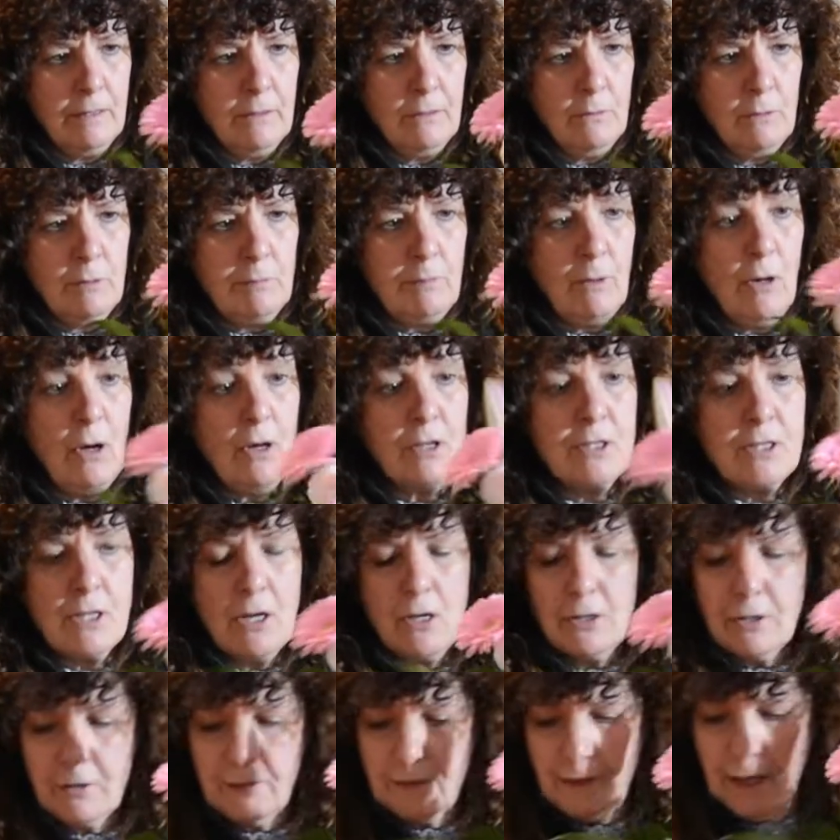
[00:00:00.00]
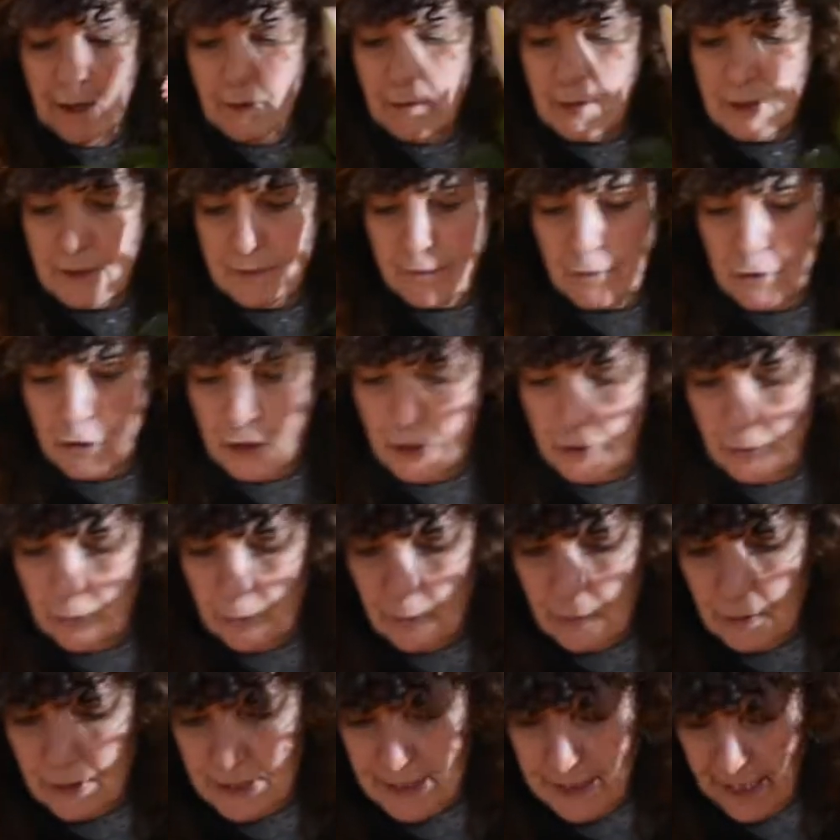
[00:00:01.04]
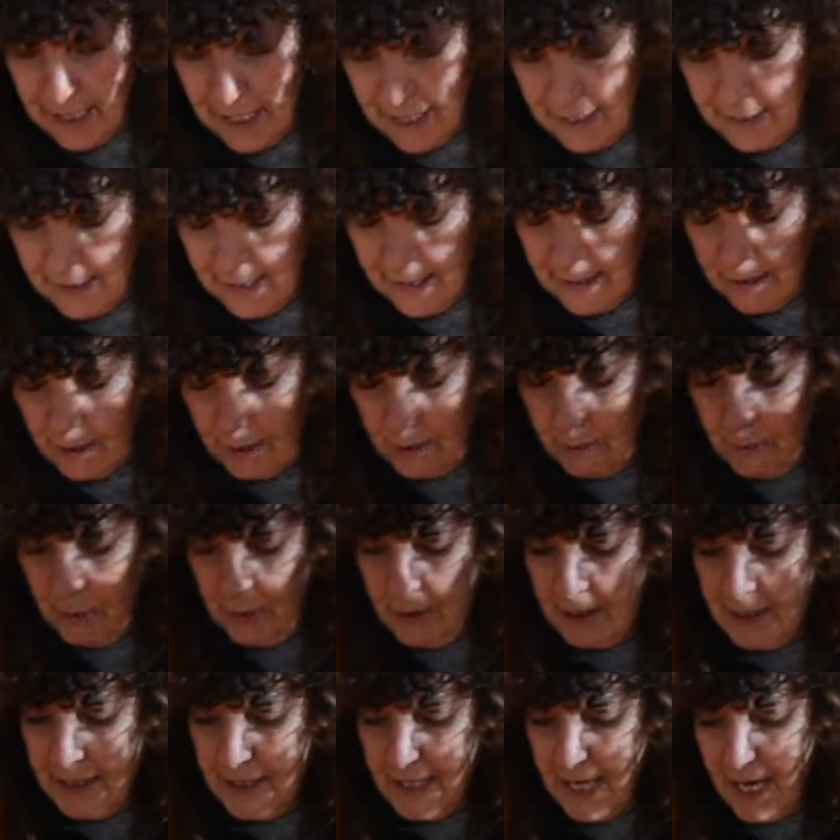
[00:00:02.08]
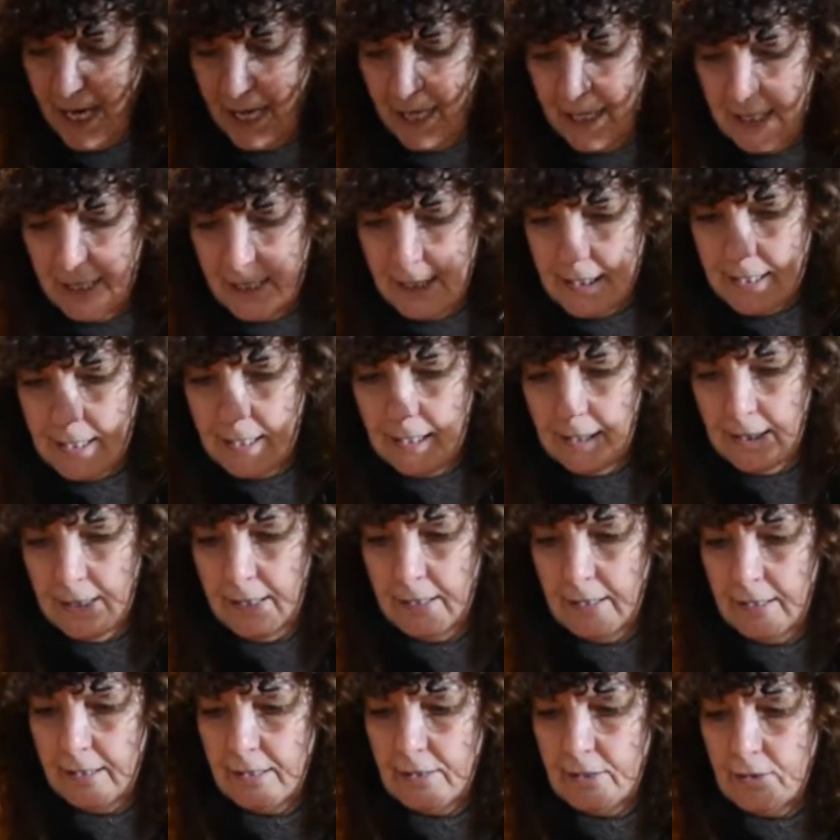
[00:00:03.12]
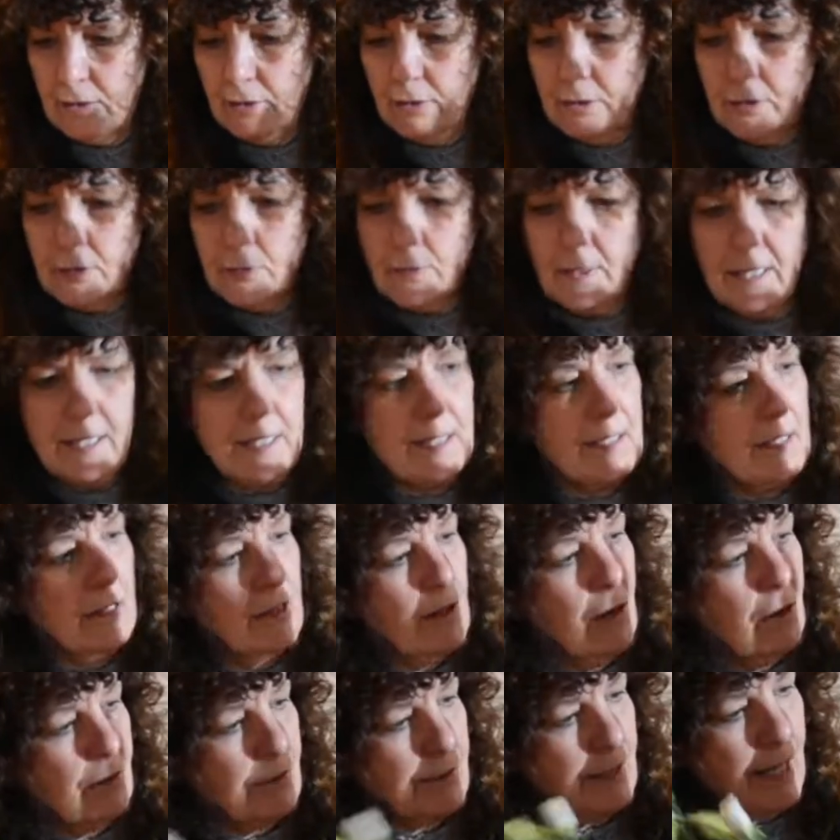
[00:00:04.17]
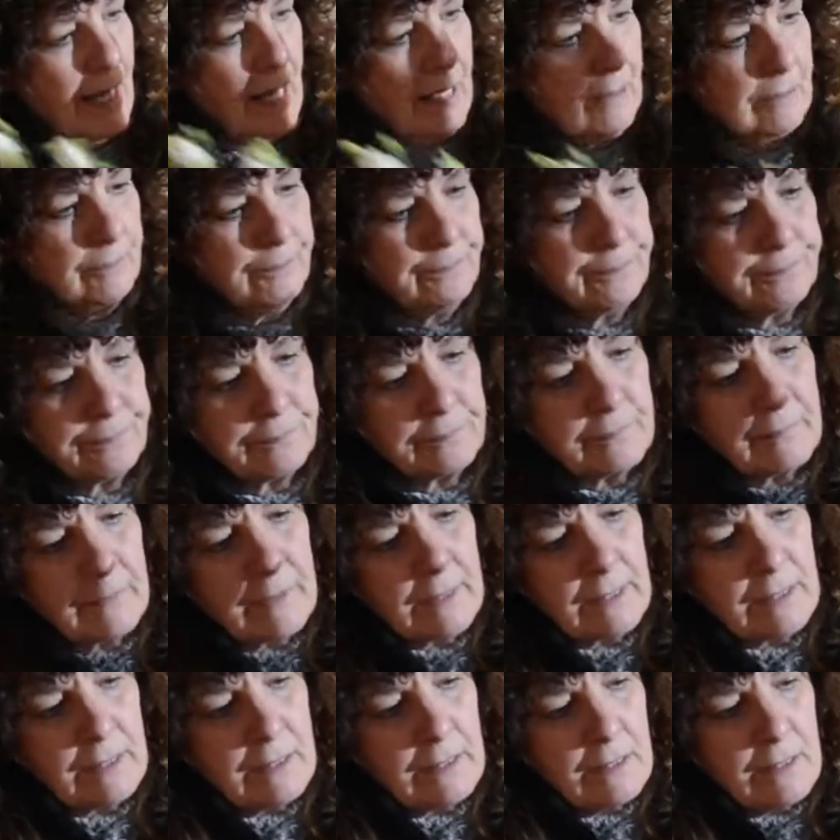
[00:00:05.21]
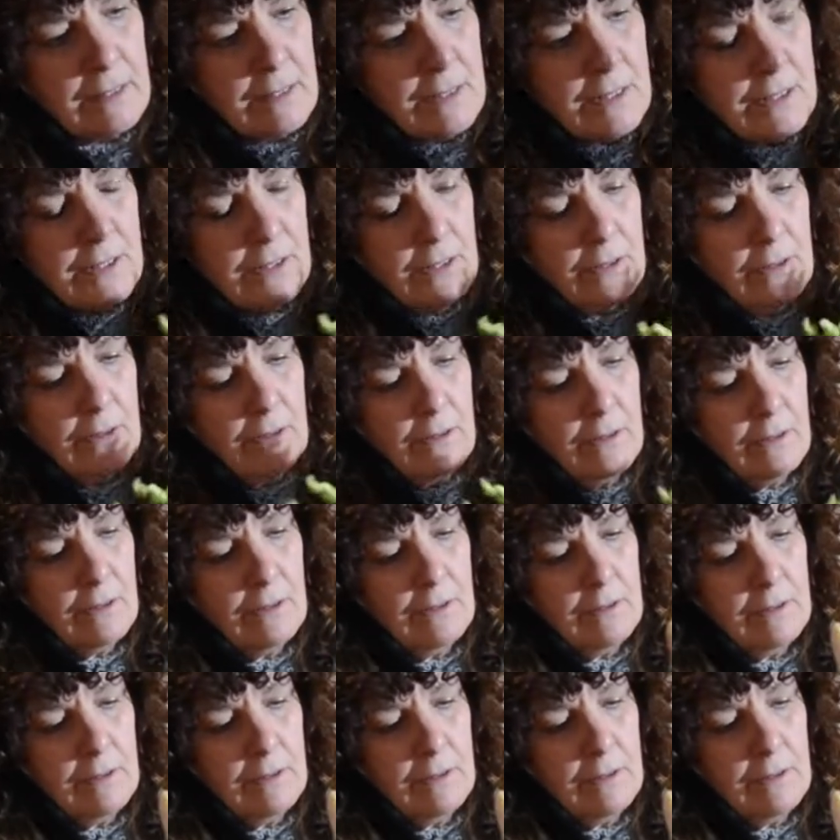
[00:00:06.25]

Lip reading: we bought all the flowers for Tuesday, and then on the Monday night they told us we had to lock down. So